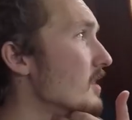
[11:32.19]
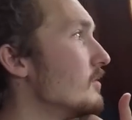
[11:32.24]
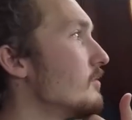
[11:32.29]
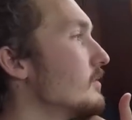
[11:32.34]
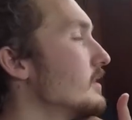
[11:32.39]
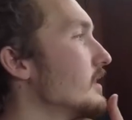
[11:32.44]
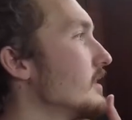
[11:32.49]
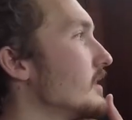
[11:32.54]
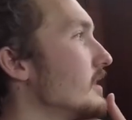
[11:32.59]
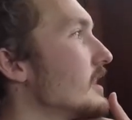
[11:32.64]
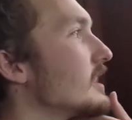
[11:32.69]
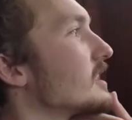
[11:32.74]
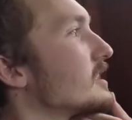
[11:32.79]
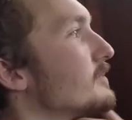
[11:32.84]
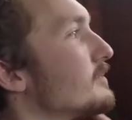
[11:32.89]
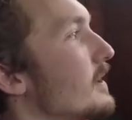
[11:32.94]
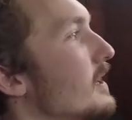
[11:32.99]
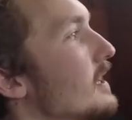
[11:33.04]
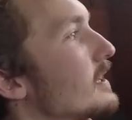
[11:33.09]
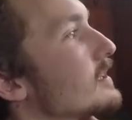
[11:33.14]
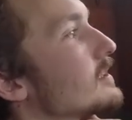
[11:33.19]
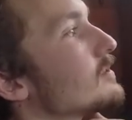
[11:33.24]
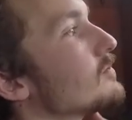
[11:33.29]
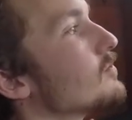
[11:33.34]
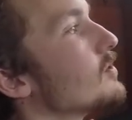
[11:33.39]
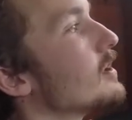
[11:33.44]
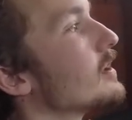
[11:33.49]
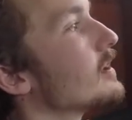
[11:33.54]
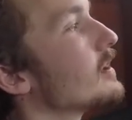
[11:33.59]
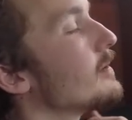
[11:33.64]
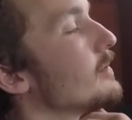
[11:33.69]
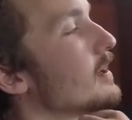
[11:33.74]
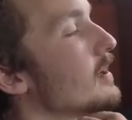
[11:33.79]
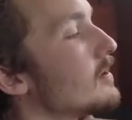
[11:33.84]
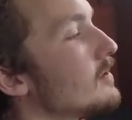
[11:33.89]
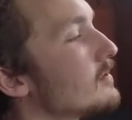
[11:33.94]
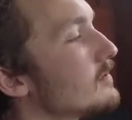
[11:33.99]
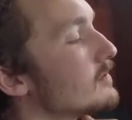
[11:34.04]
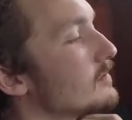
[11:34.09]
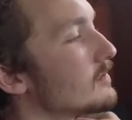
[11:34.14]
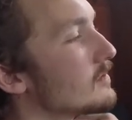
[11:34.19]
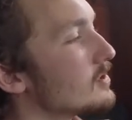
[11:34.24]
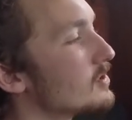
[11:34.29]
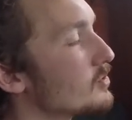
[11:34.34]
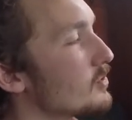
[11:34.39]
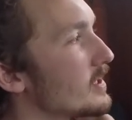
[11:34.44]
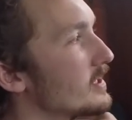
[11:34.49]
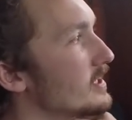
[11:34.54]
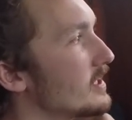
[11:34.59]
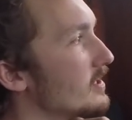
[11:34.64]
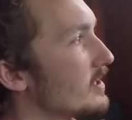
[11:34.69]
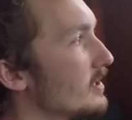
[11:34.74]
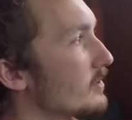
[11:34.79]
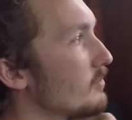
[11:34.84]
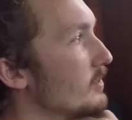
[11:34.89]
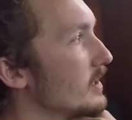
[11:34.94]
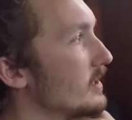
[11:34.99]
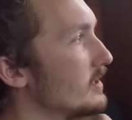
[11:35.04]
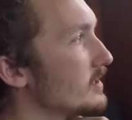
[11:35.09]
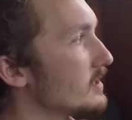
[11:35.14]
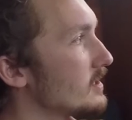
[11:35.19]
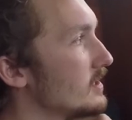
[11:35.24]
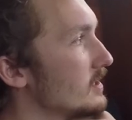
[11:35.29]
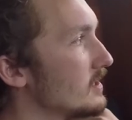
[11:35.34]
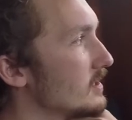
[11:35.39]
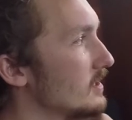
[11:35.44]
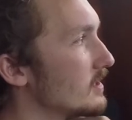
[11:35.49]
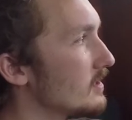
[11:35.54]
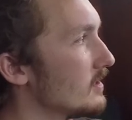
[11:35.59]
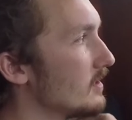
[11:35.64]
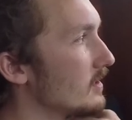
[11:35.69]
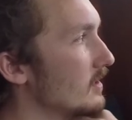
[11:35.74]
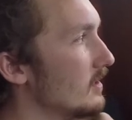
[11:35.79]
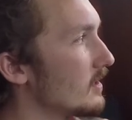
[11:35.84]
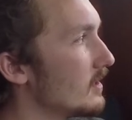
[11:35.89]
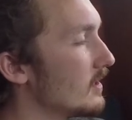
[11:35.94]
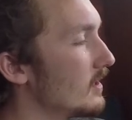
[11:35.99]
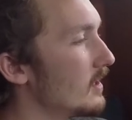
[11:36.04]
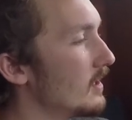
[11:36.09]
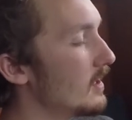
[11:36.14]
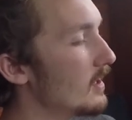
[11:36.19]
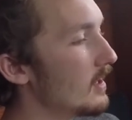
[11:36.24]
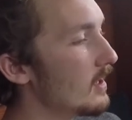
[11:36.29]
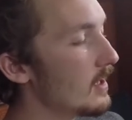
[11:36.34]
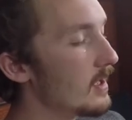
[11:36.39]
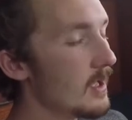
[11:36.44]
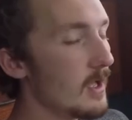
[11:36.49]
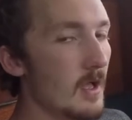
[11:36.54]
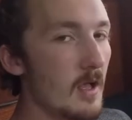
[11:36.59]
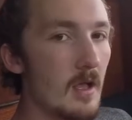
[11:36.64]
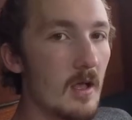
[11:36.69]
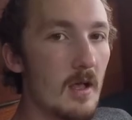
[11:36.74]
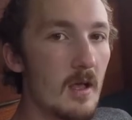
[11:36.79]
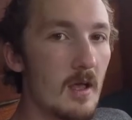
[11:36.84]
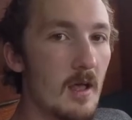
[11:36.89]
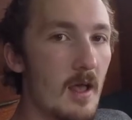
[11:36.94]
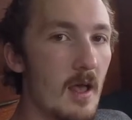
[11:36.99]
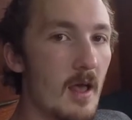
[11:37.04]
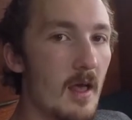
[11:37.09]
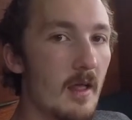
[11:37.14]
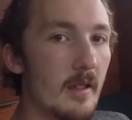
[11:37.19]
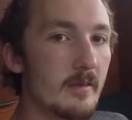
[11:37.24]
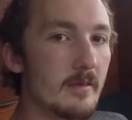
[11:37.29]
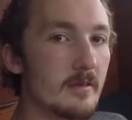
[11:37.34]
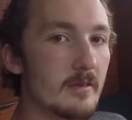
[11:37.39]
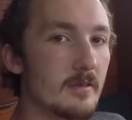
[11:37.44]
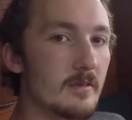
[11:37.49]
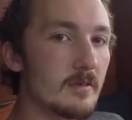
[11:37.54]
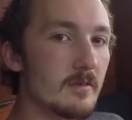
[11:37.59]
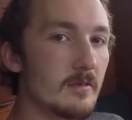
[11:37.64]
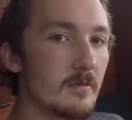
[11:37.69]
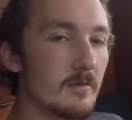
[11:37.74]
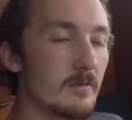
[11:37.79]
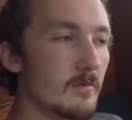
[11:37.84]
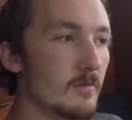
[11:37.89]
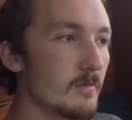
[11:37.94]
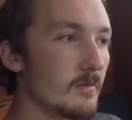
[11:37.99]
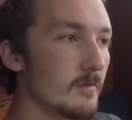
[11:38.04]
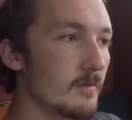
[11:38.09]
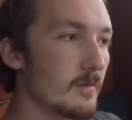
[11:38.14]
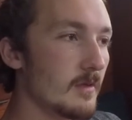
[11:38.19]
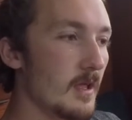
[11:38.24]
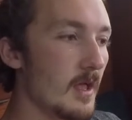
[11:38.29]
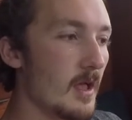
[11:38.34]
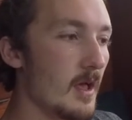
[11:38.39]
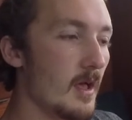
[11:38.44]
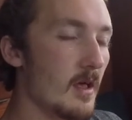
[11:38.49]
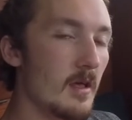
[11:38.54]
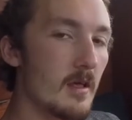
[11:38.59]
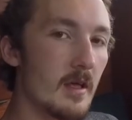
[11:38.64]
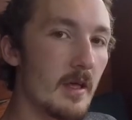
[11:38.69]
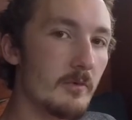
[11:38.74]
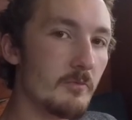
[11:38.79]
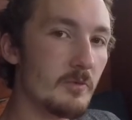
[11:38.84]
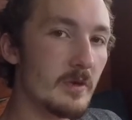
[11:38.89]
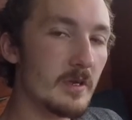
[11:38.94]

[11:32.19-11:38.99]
We expect, what, about twenty knot winds, and yeah, and